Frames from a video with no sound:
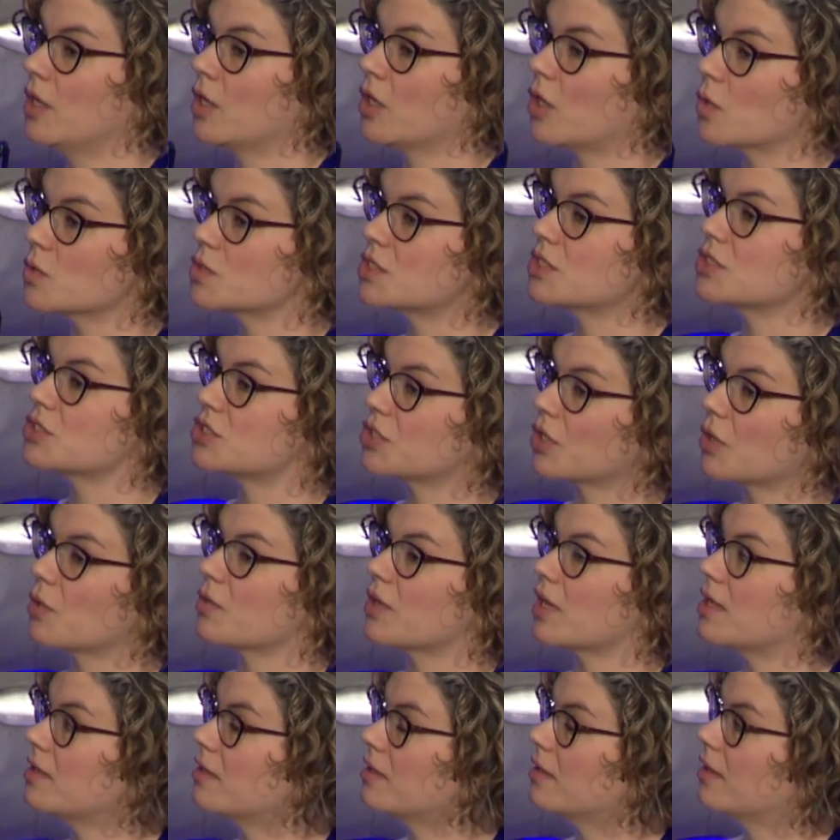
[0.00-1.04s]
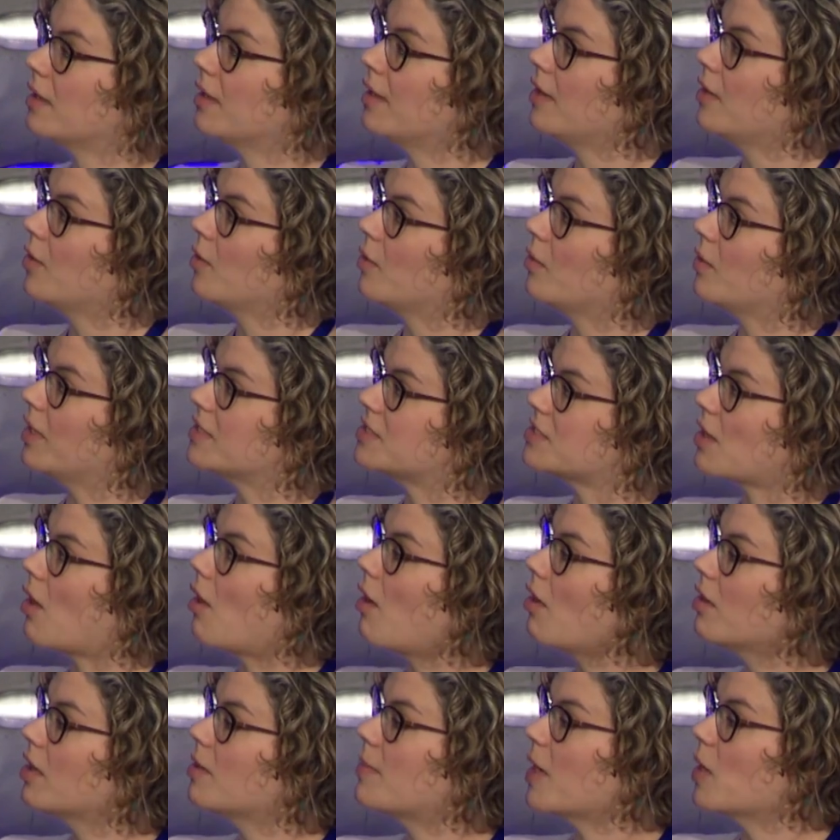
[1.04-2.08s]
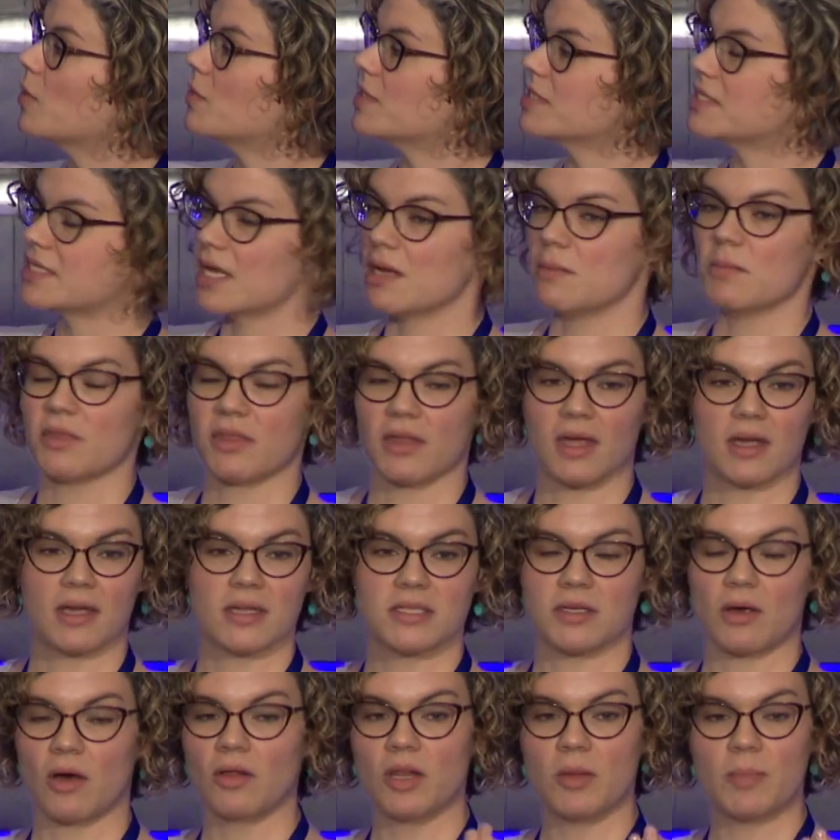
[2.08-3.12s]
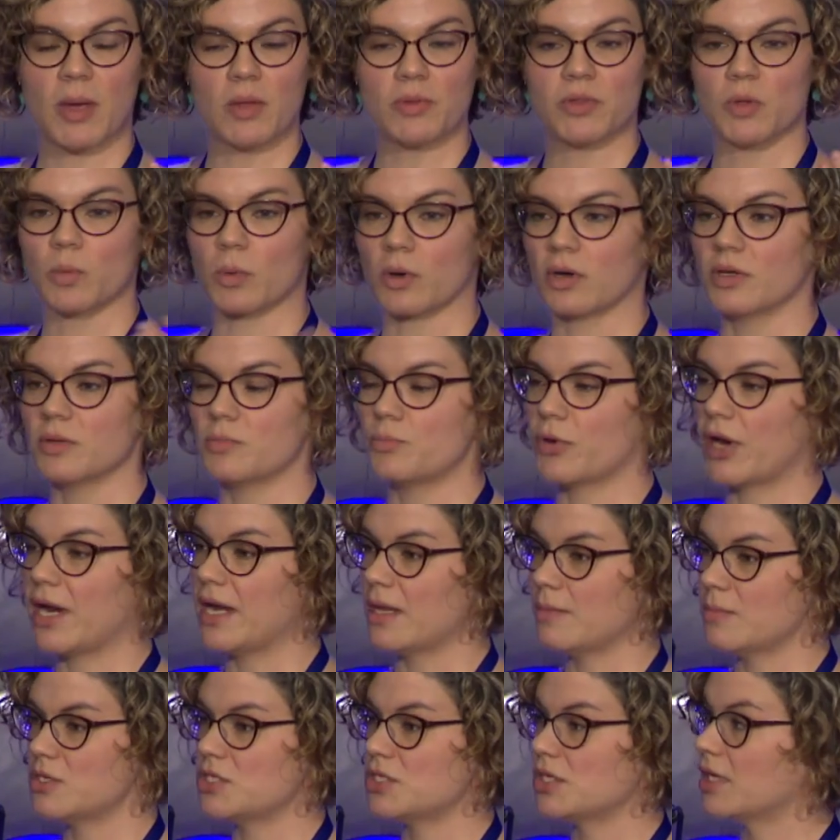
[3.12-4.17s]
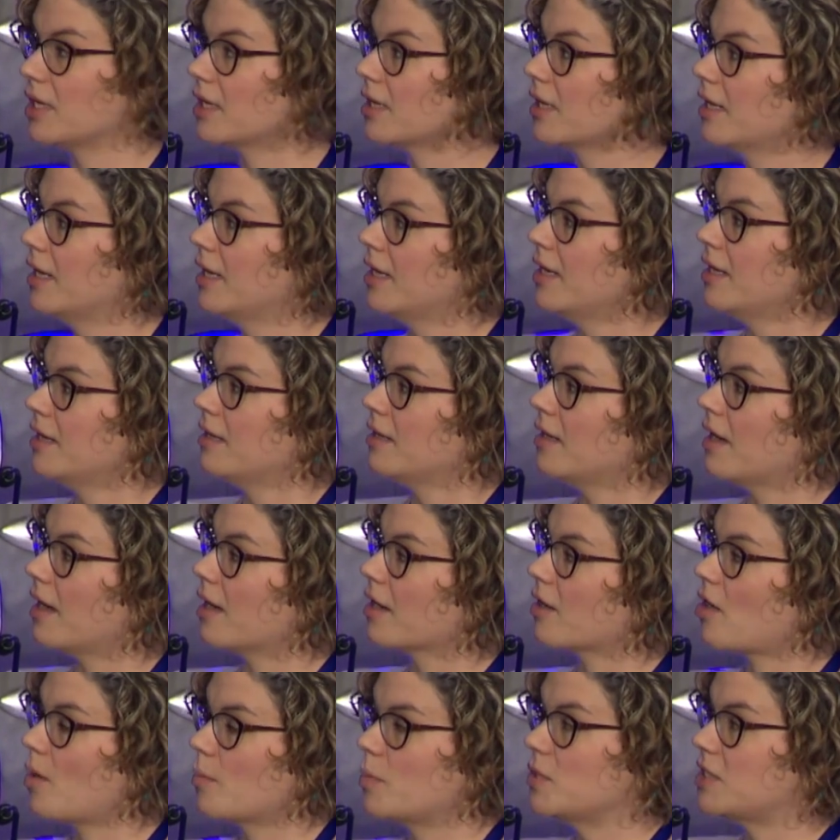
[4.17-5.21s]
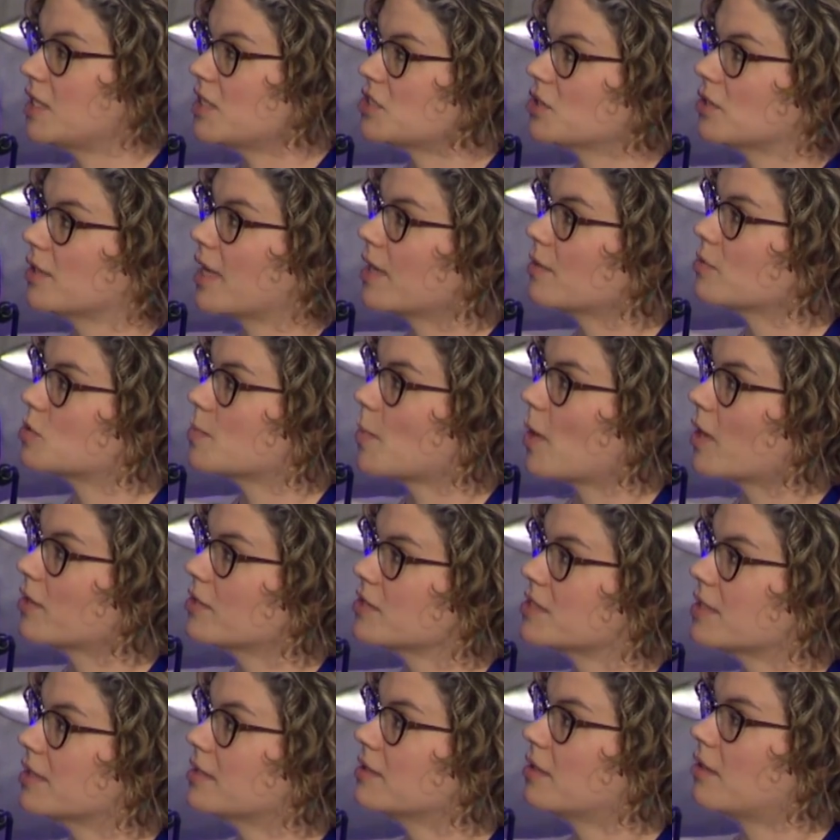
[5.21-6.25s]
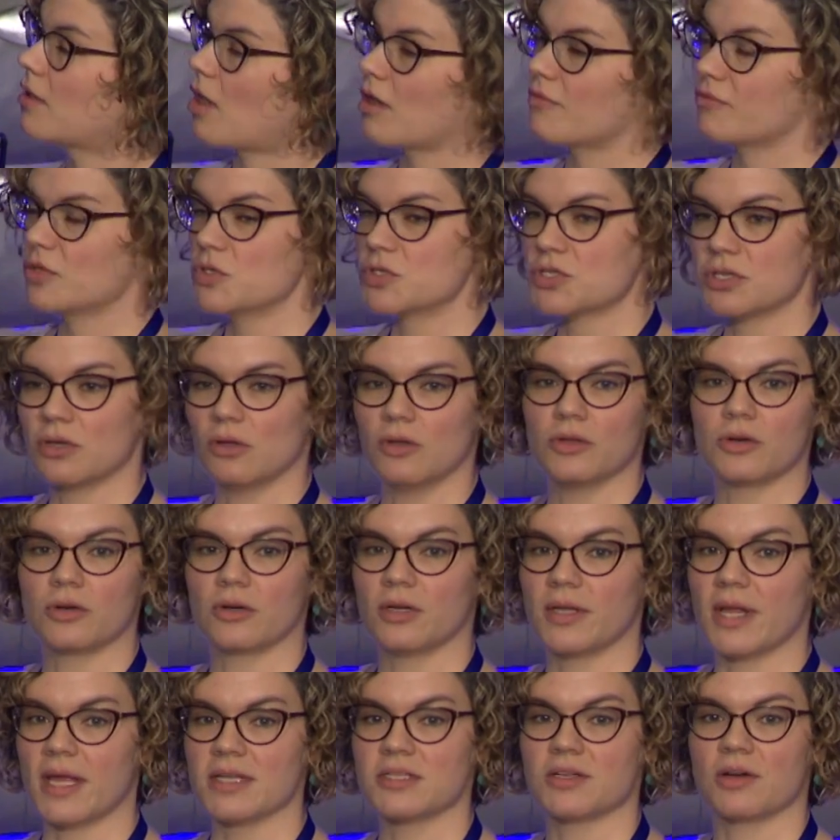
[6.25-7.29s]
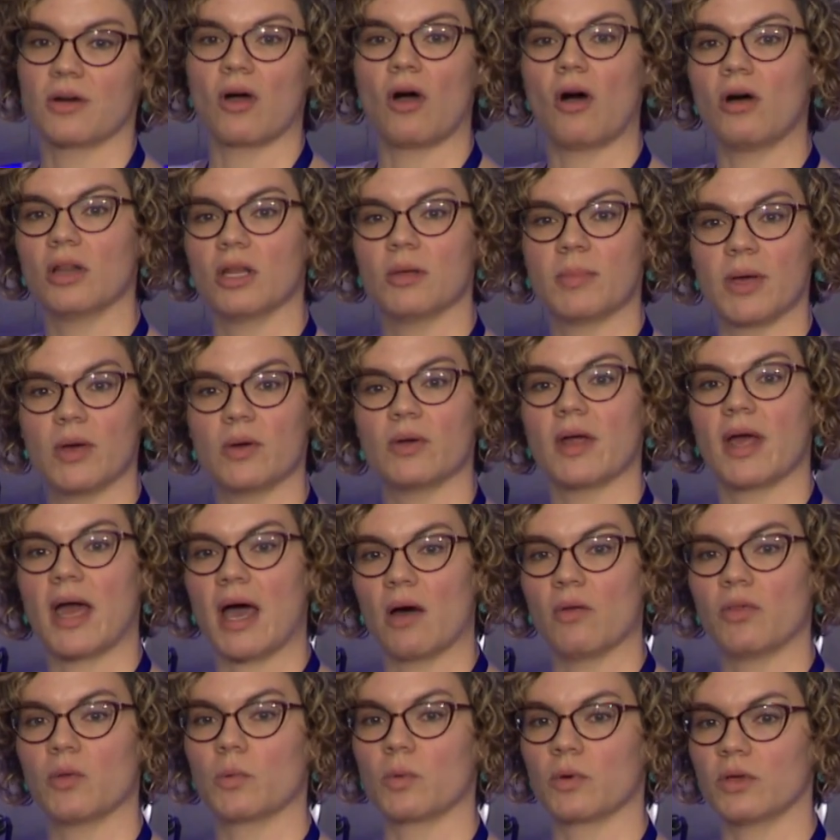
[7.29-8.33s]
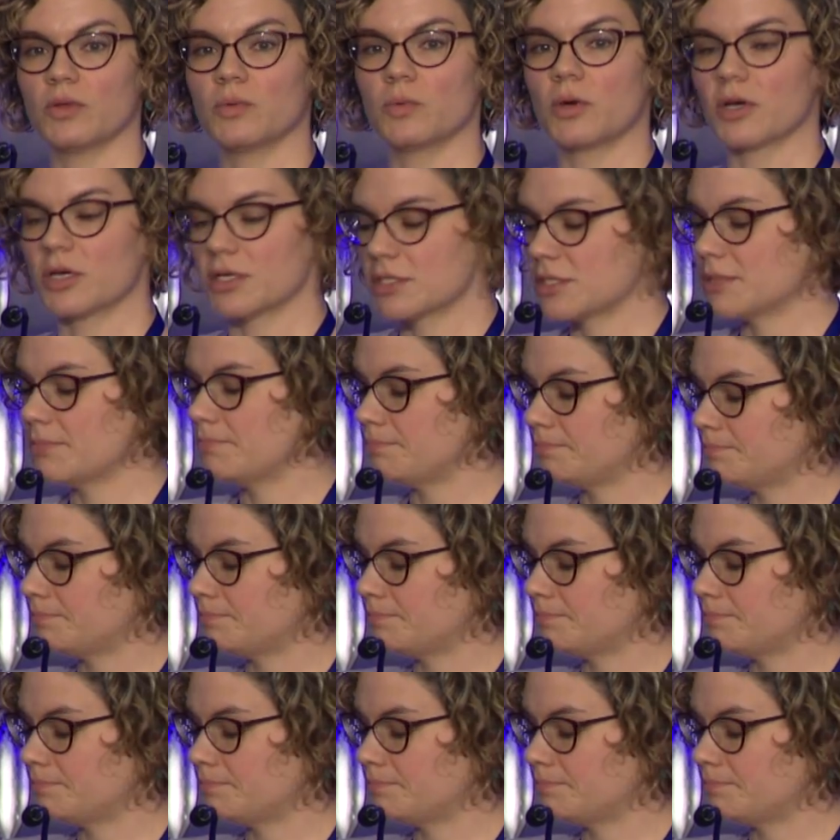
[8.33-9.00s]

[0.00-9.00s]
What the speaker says: goes to show that it's all about the same thing. It's all about the world. Brain imaging, computational language models, and convolutional neural nets are all about how the world works.